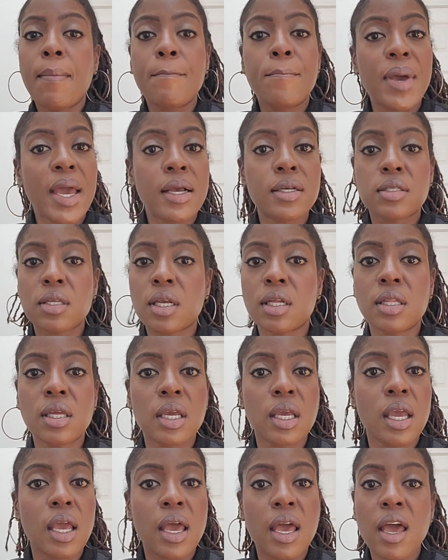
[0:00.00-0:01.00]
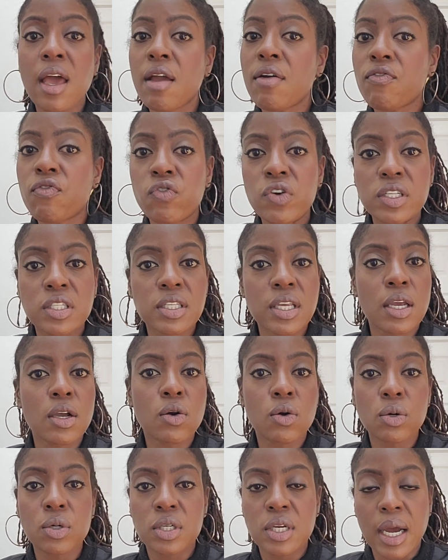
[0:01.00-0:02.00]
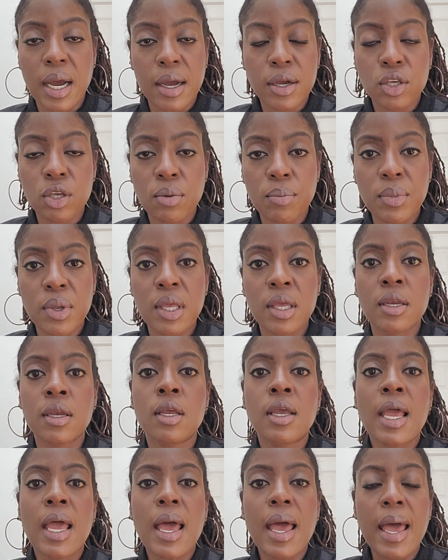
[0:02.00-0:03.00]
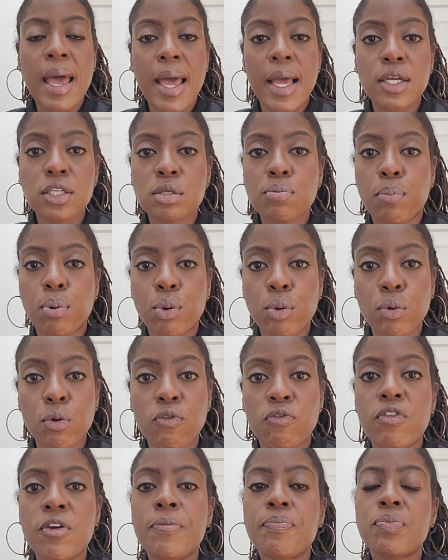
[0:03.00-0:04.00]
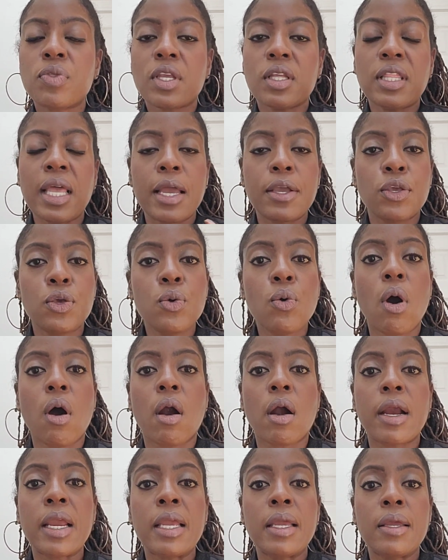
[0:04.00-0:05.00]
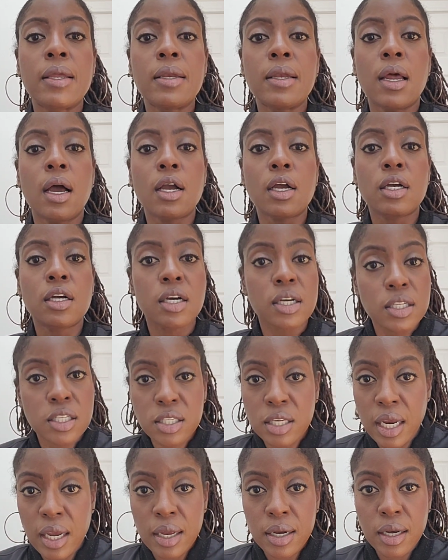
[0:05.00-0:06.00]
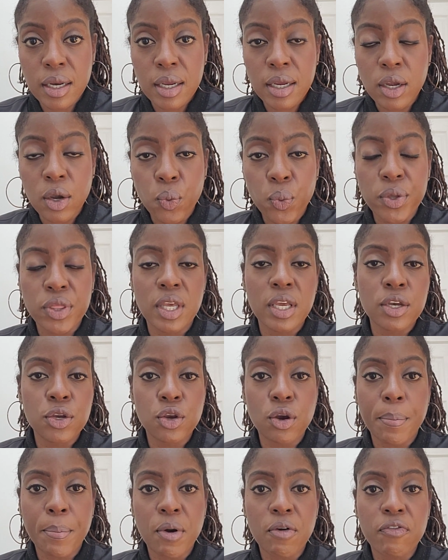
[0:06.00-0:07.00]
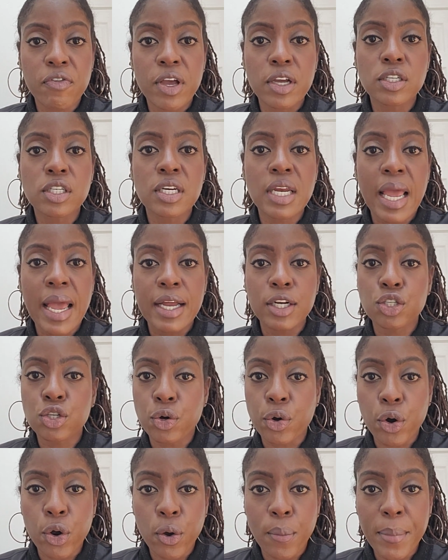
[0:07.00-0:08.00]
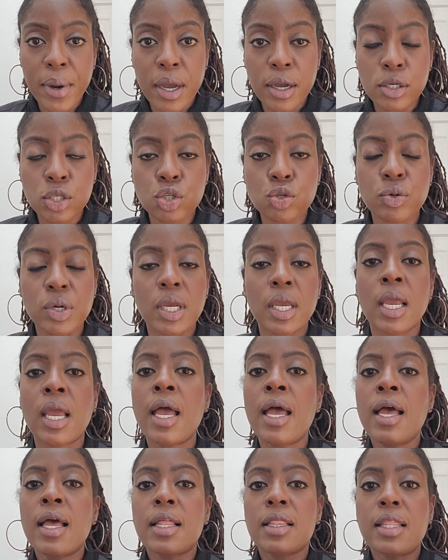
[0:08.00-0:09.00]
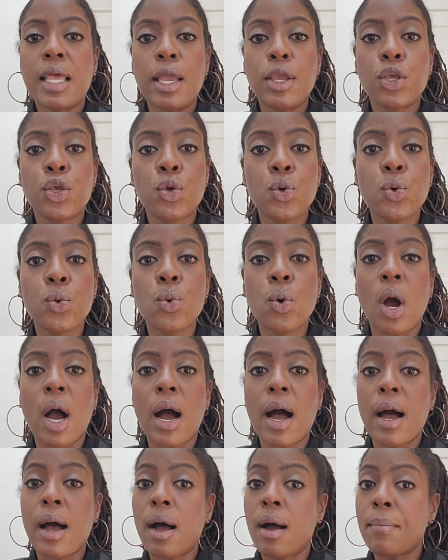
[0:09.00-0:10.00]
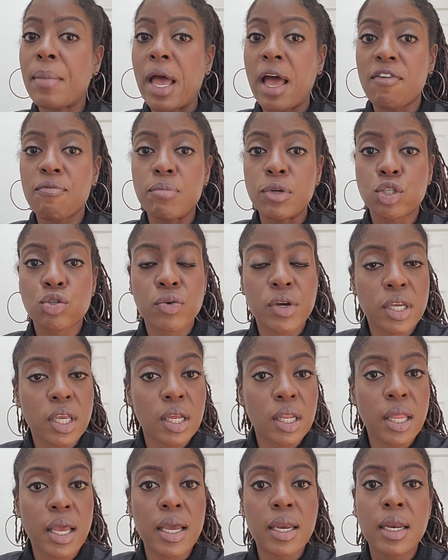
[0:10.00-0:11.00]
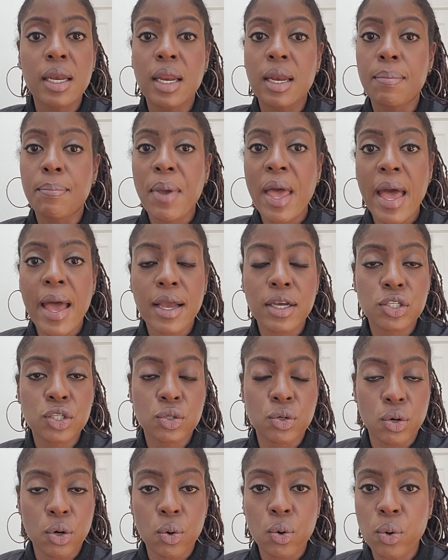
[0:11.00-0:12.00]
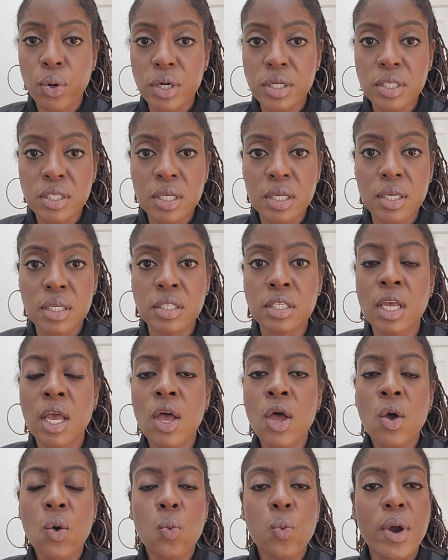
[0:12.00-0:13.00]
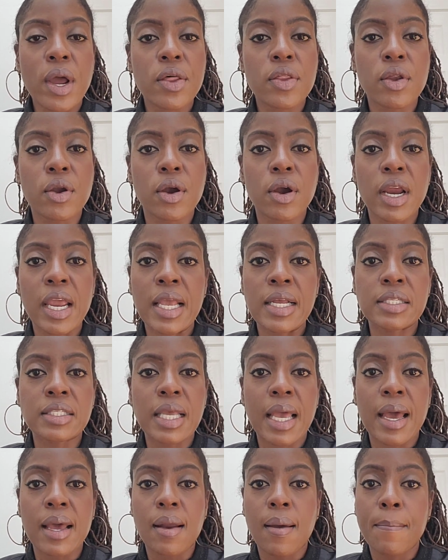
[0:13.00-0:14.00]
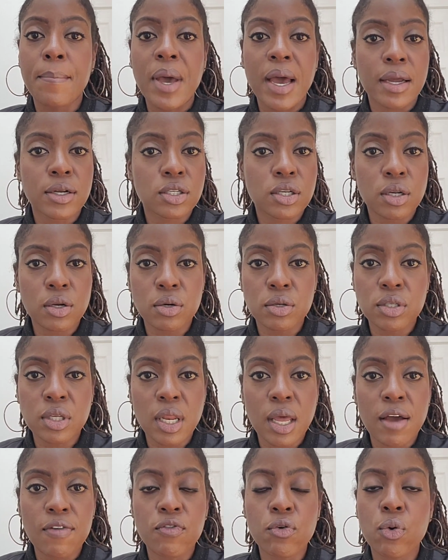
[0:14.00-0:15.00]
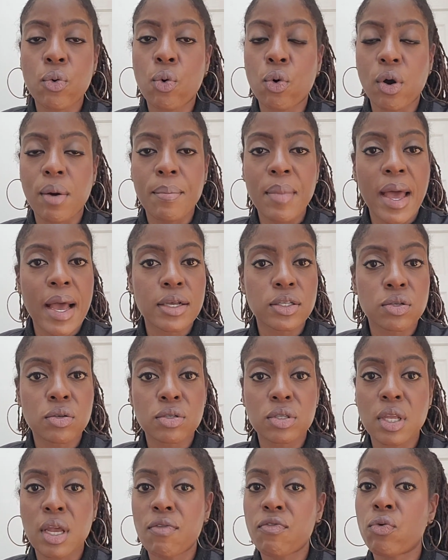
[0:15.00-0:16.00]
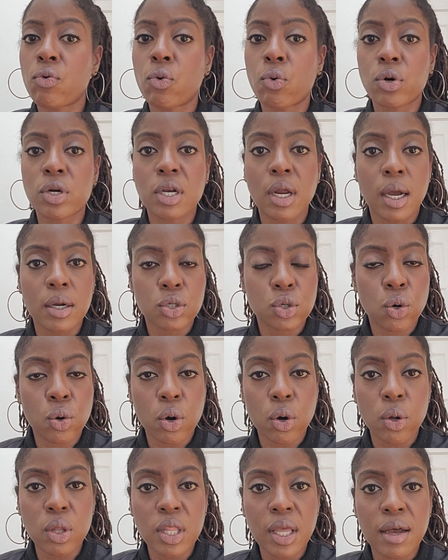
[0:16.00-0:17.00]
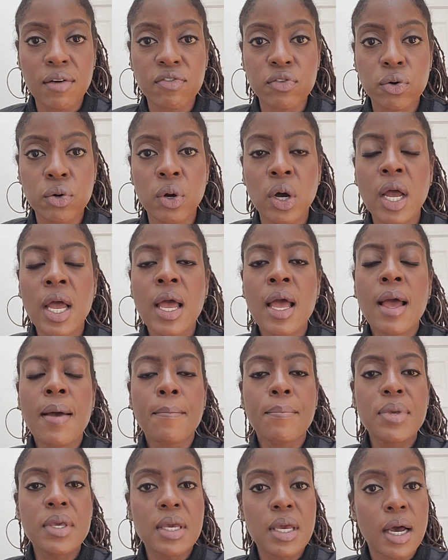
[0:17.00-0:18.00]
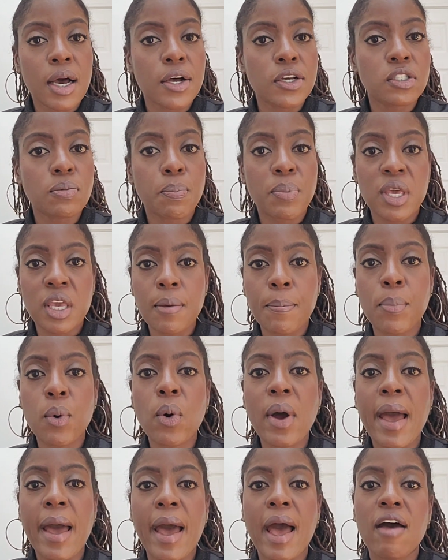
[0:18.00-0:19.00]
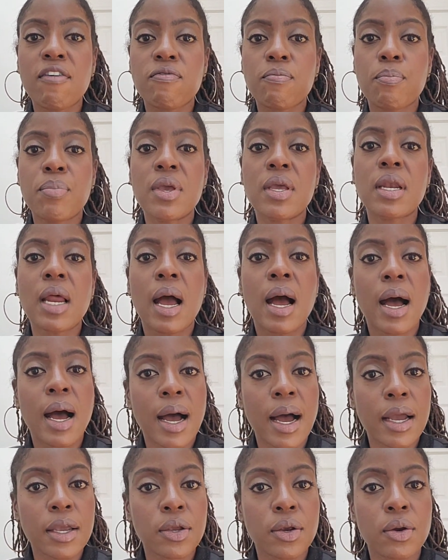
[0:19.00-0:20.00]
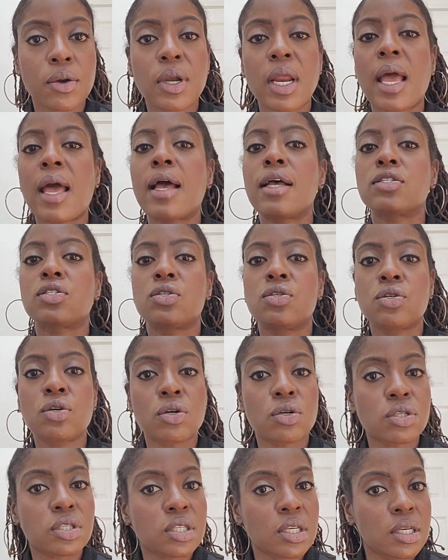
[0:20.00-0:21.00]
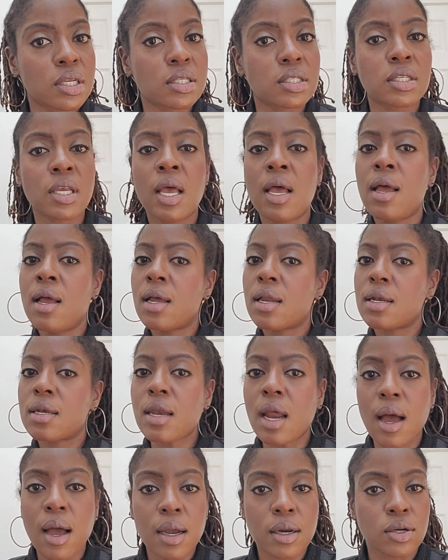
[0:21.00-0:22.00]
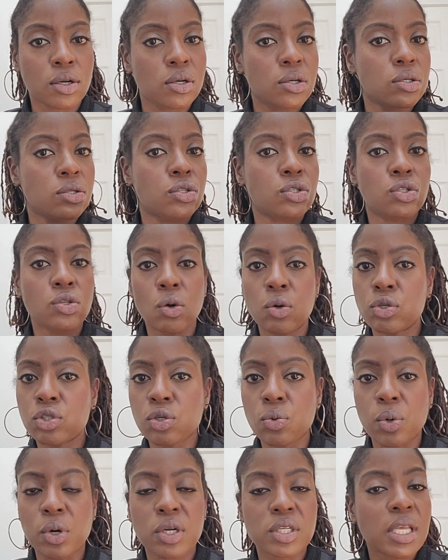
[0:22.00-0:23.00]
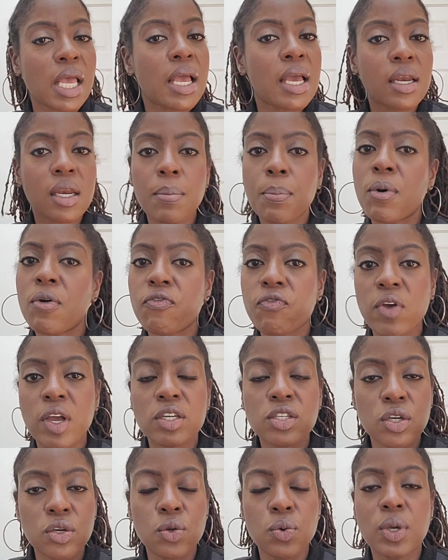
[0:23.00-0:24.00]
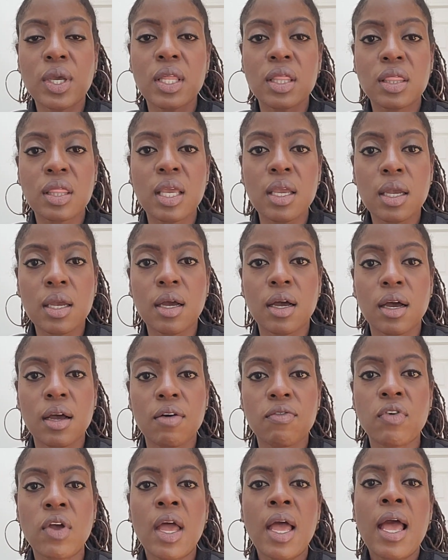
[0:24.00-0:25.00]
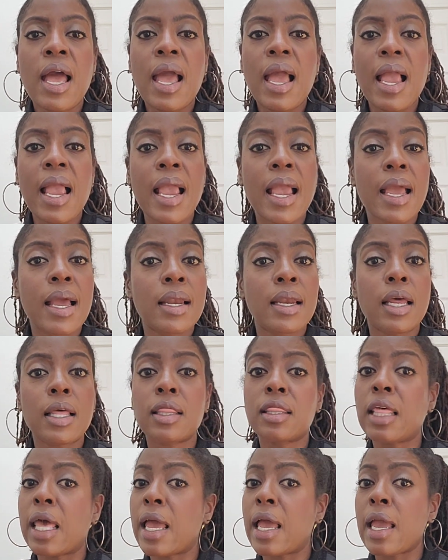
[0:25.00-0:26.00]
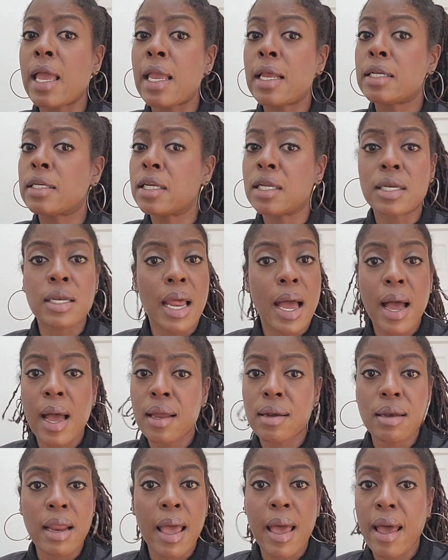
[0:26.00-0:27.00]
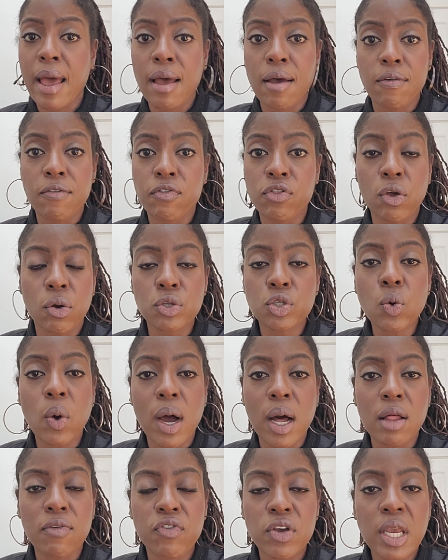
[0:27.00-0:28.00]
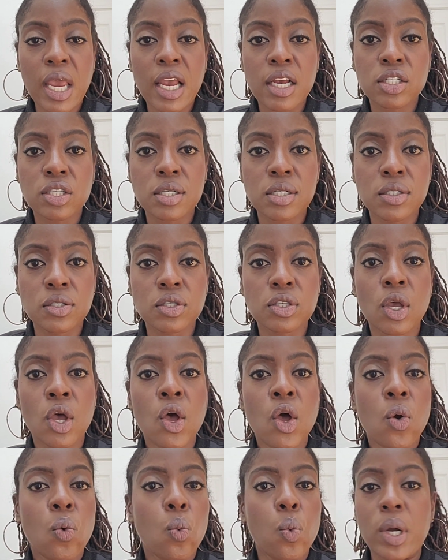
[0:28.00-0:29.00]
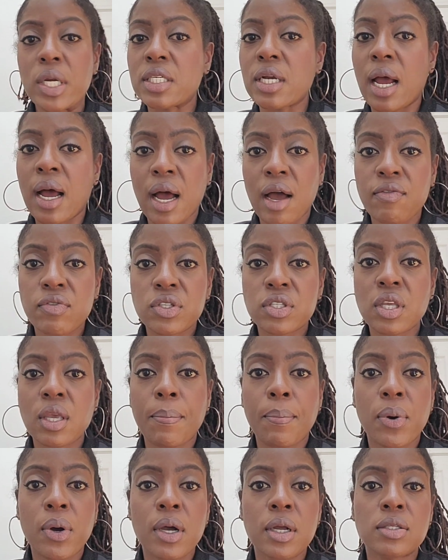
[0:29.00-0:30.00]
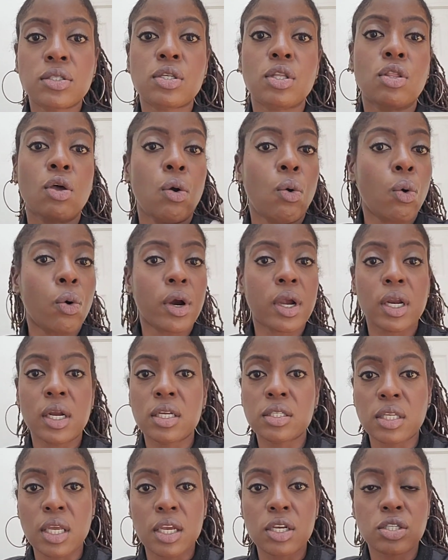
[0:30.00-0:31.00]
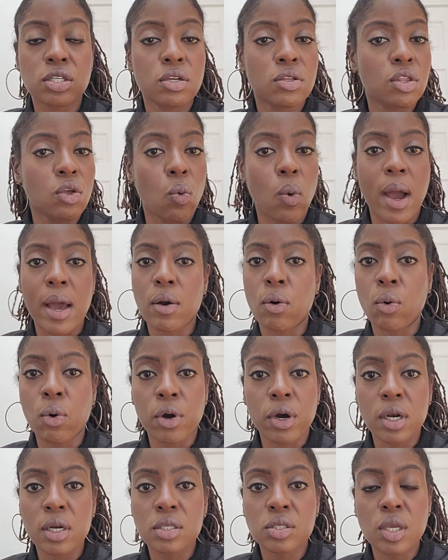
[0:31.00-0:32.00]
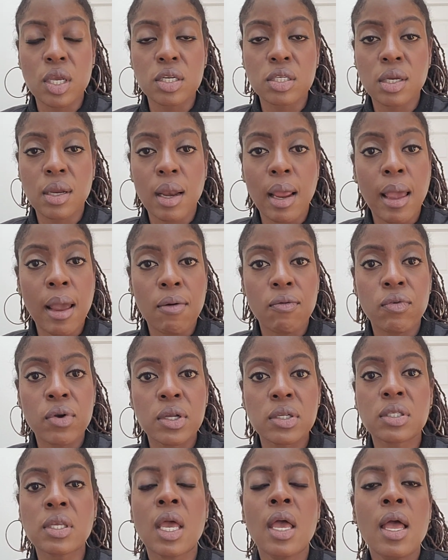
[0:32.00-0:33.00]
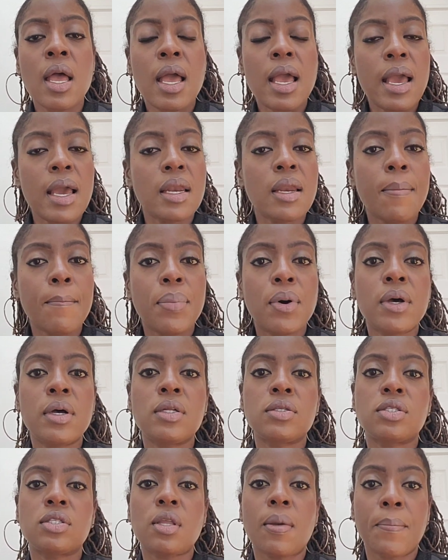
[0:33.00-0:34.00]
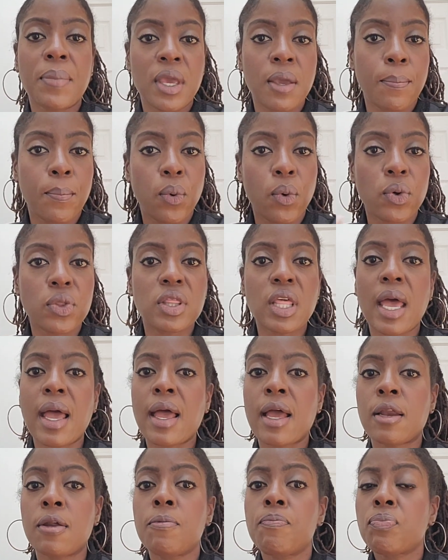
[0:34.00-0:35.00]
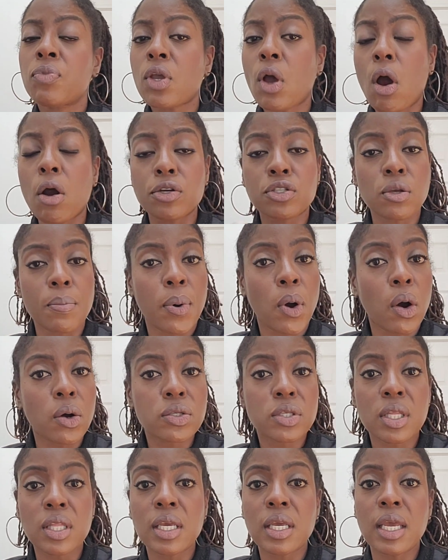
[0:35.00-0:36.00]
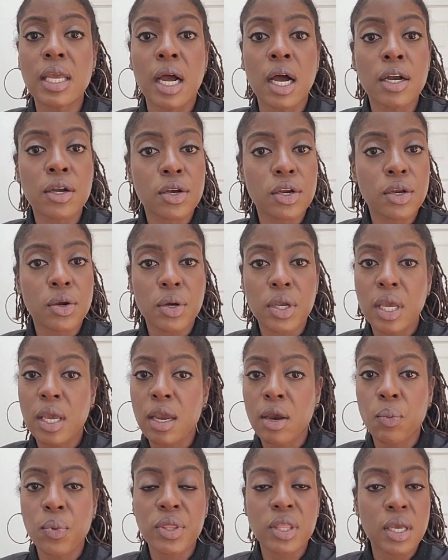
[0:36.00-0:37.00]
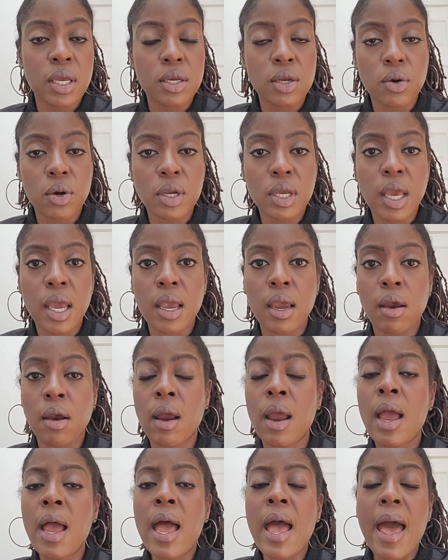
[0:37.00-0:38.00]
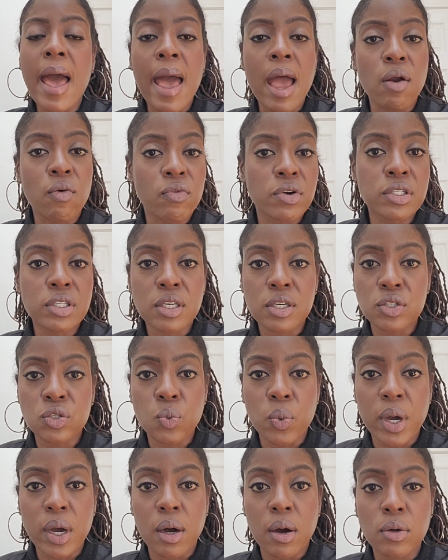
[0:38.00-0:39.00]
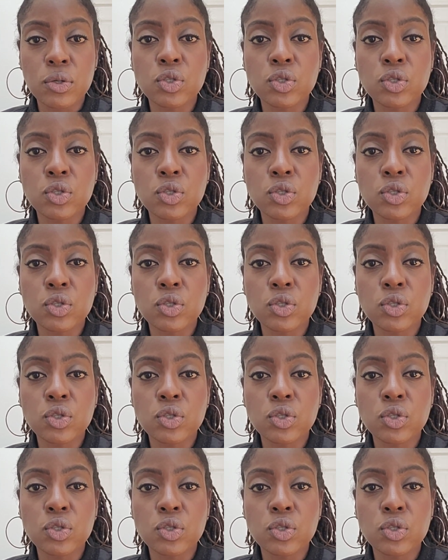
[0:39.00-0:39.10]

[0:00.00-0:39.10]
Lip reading: basically every single document as proof that you are in good standing within your profession at your home country, that you have matriculated and passed your courses, whether it's at a bachelor's level or a master's level or doctoral level, because people have been hired as nurses, doctors, social workers, any profession you can think of, and they did not have those qualifications, which obviously puts the organization, the wider organization, at risk, and it puts the people that are supposedly under your care, within your care, at risk as well.